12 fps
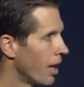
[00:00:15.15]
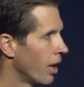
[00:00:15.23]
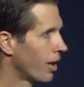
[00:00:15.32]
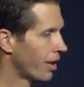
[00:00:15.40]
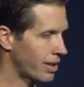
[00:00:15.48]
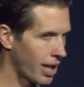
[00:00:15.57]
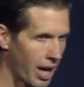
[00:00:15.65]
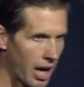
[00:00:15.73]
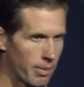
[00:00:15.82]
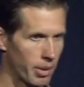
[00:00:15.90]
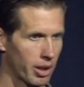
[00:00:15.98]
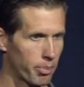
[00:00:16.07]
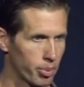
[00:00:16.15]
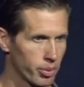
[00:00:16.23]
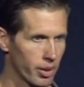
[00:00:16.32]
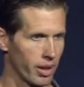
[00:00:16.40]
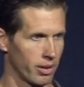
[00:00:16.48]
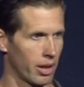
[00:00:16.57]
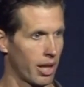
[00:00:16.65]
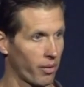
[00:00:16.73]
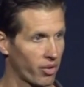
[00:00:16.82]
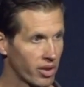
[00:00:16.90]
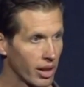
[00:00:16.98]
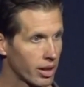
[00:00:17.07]
a lot of time, a lot of prayer, a lot of
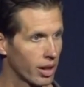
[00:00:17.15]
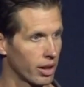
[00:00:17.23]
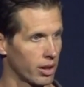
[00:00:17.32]
thinking,